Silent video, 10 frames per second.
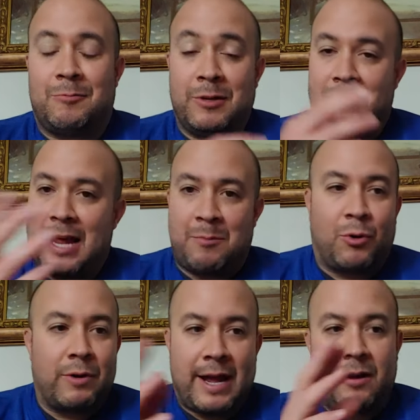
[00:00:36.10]
Rich Dad
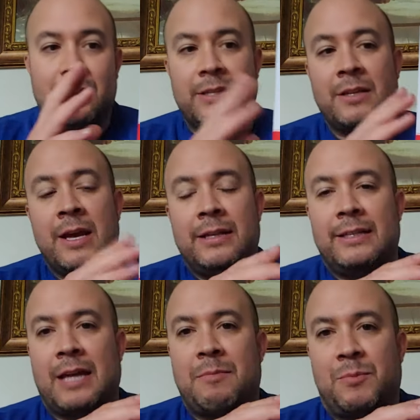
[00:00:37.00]
Poor Dad, all these
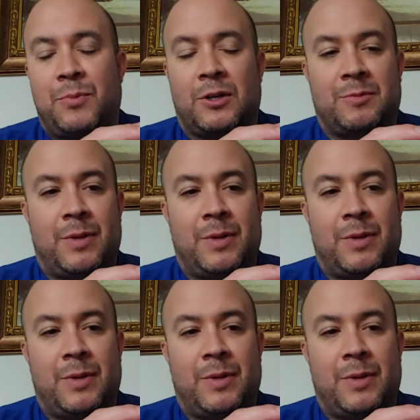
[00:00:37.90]
these type of books.